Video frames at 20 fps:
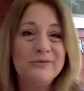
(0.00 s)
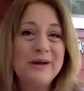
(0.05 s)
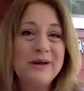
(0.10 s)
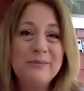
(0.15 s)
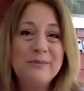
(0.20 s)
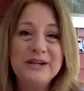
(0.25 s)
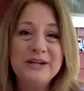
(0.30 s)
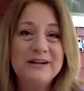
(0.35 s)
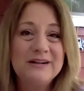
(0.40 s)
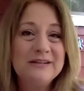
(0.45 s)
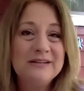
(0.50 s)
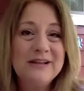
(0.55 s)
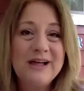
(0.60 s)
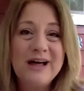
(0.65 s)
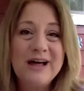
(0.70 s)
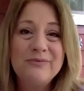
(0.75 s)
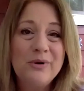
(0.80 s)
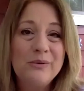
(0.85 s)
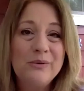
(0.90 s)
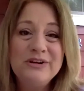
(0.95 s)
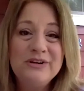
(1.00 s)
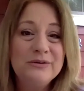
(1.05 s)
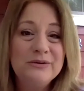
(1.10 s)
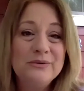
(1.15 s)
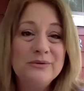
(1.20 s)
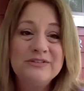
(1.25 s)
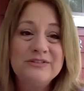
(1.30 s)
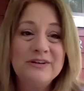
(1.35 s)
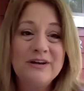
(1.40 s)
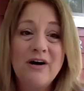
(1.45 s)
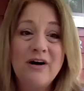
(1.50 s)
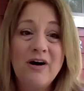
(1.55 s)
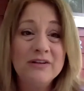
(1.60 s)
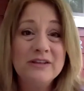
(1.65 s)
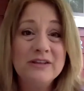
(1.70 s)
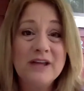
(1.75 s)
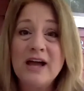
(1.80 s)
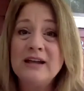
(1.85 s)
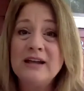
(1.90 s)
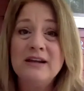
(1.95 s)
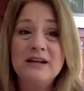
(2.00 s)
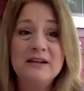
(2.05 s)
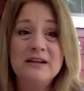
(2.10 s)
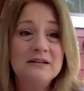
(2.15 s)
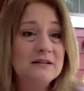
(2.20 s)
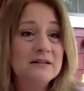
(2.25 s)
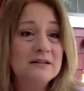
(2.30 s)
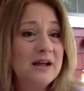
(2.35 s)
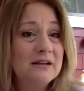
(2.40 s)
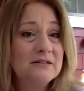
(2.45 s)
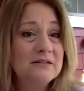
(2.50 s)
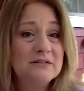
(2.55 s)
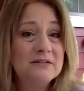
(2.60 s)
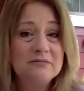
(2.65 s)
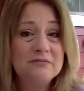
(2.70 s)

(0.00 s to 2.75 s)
I mean, a lot of what we do is online and